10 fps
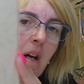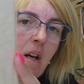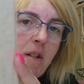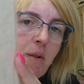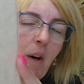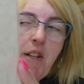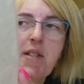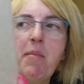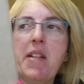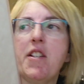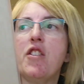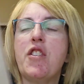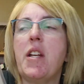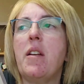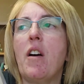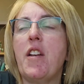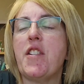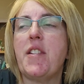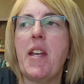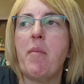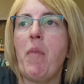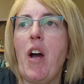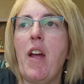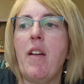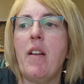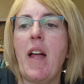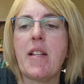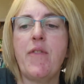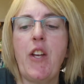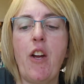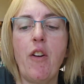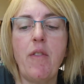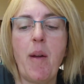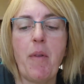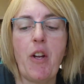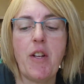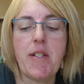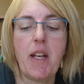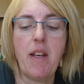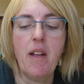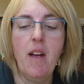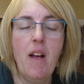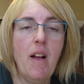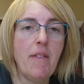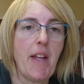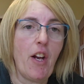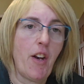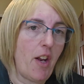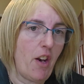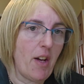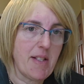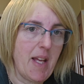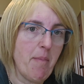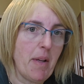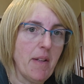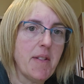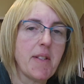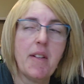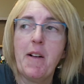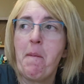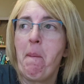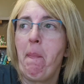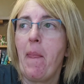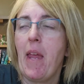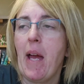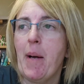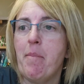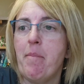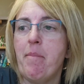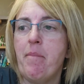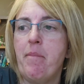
So I just said in my last video, number 19, that I don't like samplers. I've